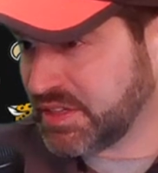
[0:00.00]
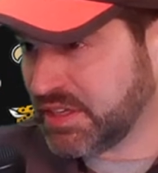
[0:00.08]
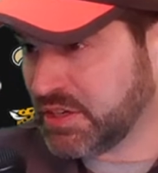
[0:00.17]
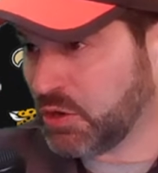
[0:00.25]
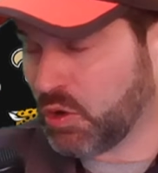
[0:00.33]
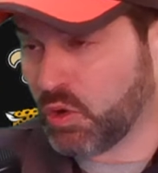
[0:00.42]

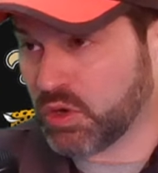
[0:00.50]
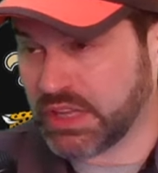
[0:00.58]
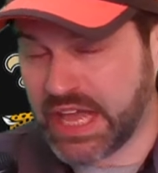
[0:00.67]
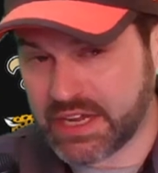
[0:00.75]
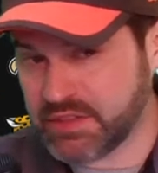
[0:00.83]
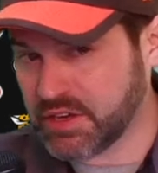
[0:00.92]
or
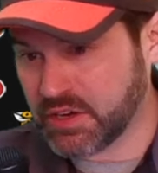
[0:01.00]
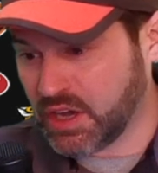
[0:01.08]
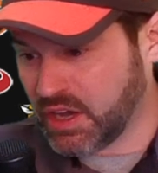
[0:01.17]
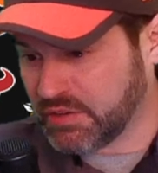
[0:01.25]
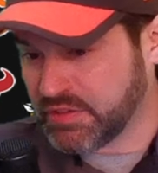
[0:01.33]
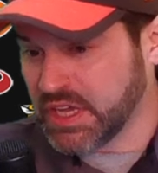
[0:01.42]
lack
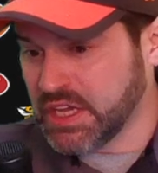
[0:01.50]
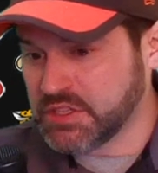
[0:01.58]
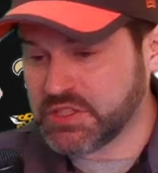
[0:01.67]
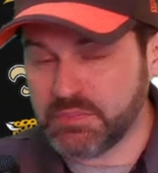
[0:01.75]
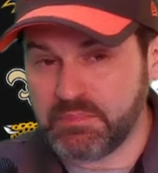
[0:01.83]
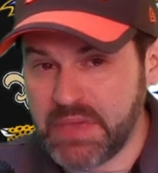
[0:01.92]
thereof,
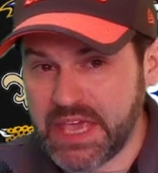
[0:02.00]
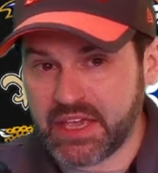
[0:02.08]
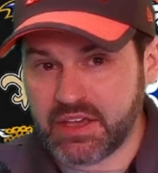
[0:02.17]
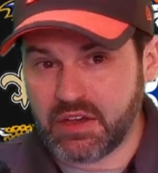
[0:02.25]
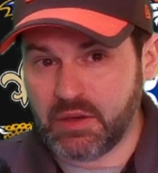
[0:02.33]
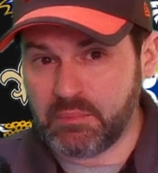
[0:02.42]
to make